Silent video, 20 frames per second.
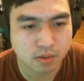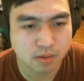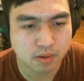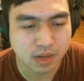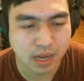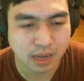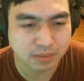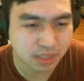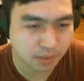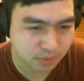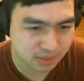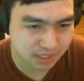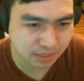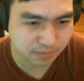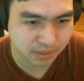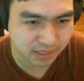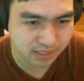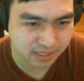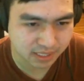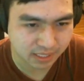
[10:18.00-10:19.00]
I'm double
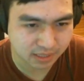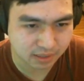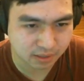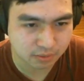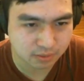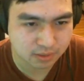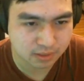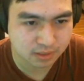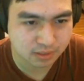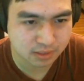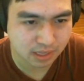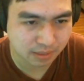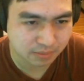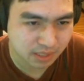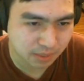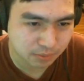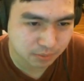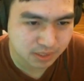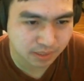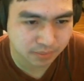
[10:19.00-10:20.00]
stepping these eighth notes. I'm
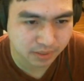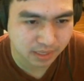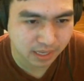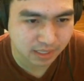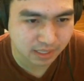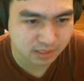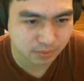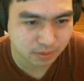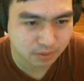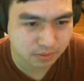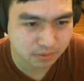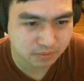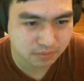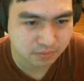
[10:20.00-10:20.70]
double stepping that as well.